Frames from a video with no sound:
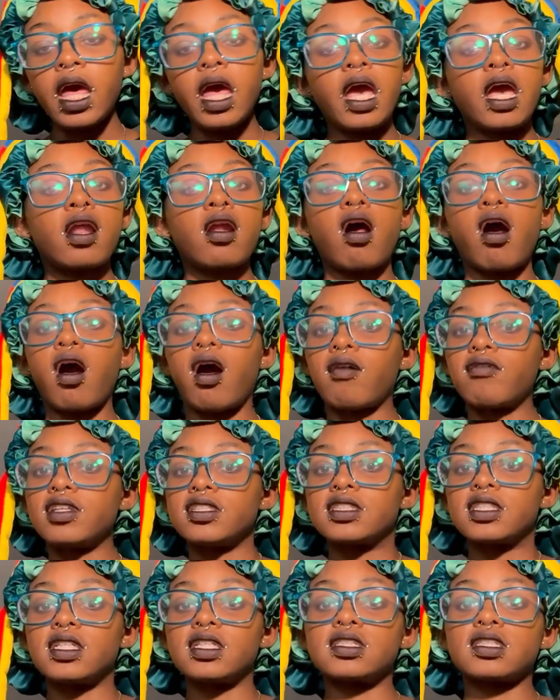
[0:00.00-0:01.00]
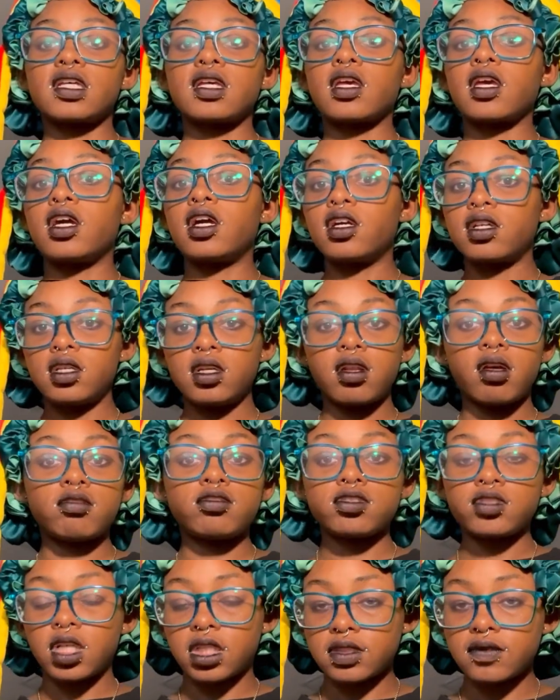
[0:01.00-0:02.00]
And obviously it's like, you know,
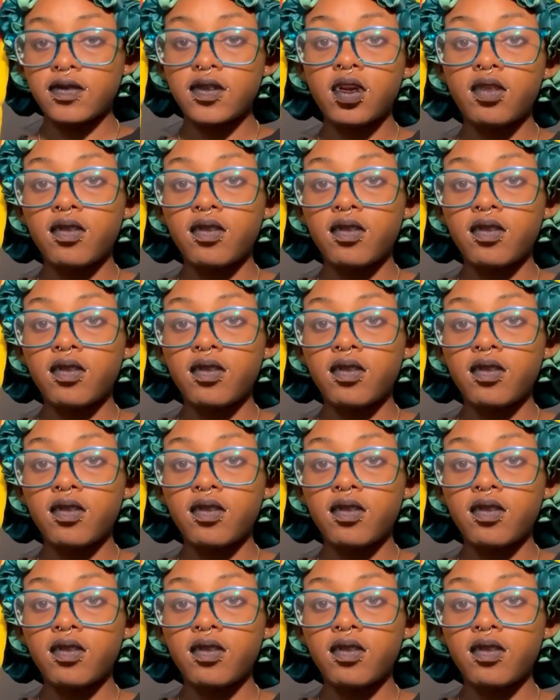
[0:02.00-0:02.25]
transfer